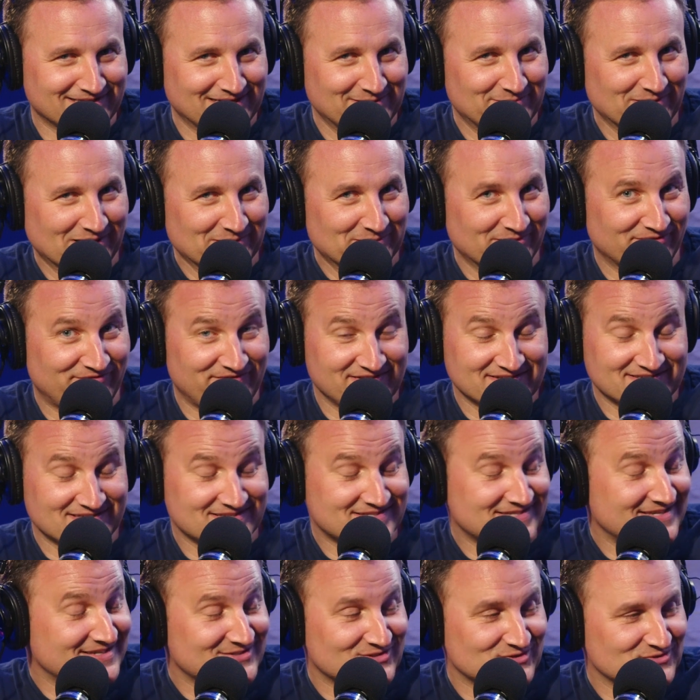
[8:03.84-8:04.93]
Like, did he become a
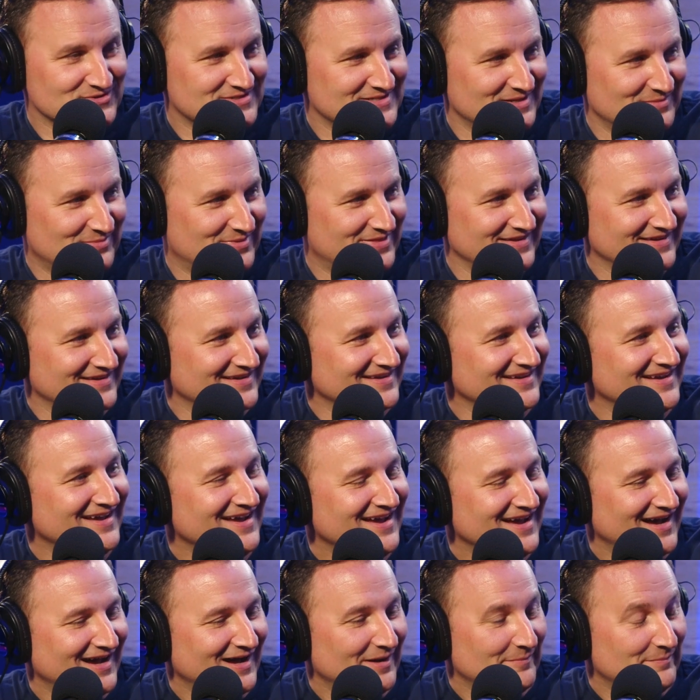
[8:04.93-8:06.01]
physicist or something?
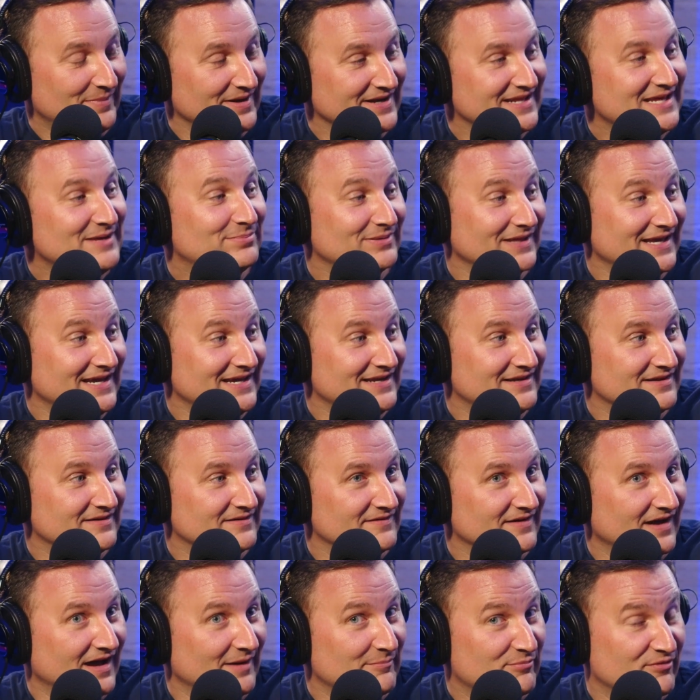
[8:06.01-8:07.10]
But he played
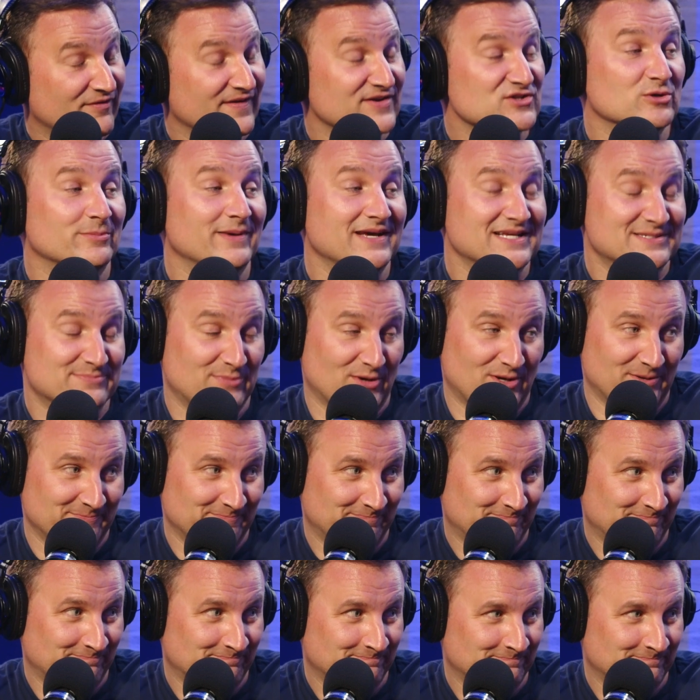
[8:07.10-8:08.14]
professional baseball.